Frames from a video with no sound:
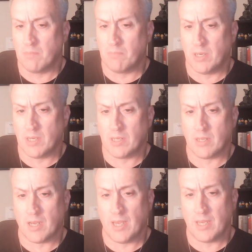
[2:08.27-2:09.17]
But
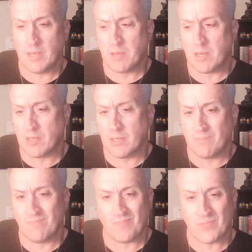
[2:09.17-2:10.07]
I had about
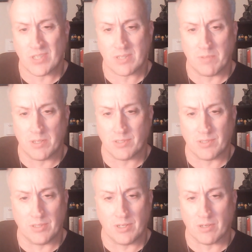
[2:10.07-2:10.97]
a six month
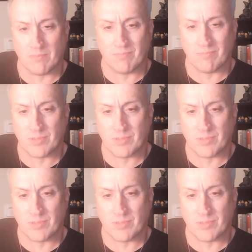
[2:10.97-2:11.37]
year